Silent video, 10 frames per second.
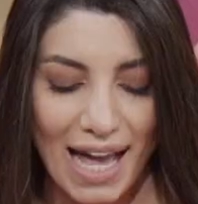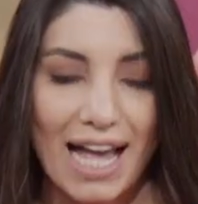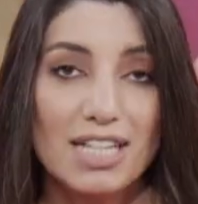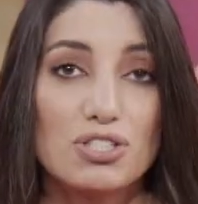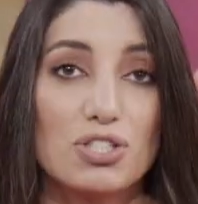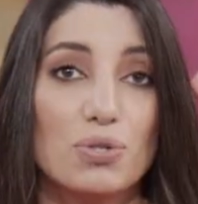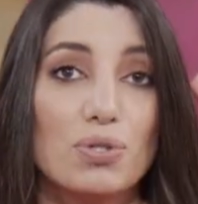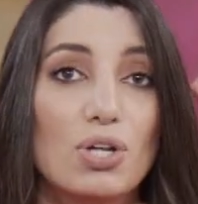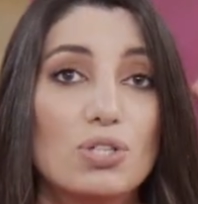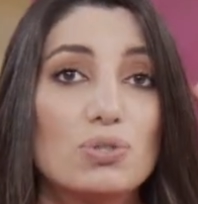asked you
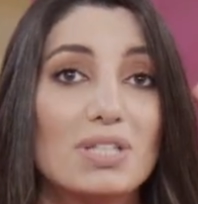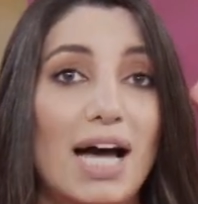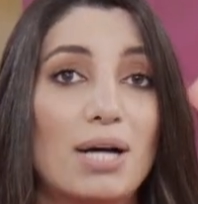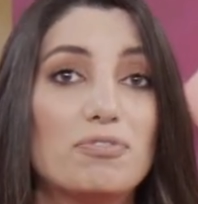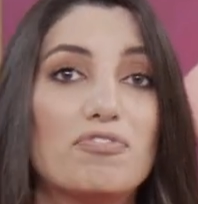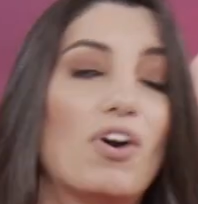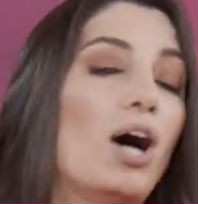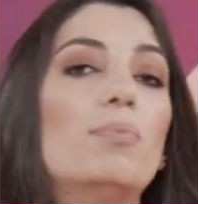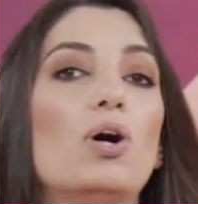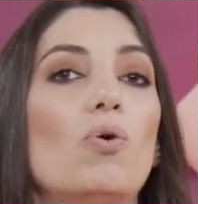to count
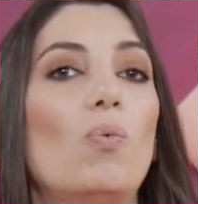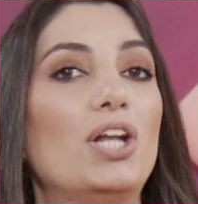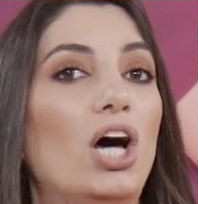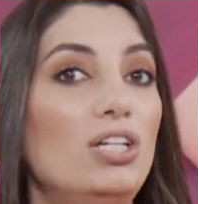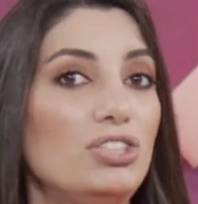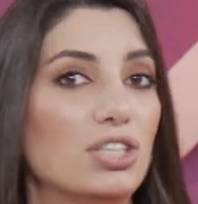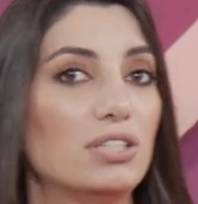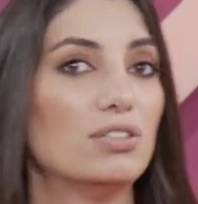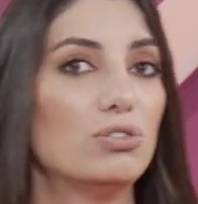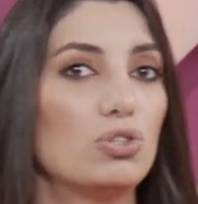from
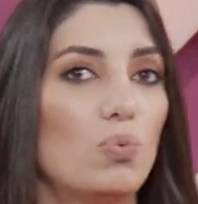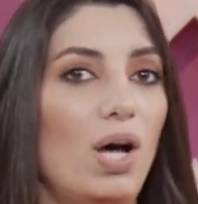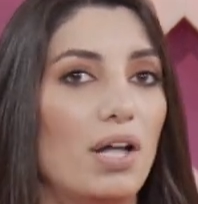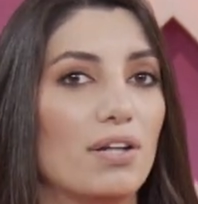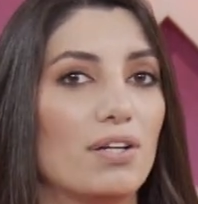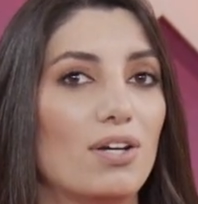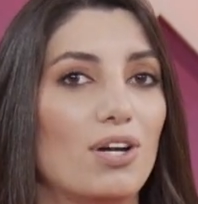100 to 1,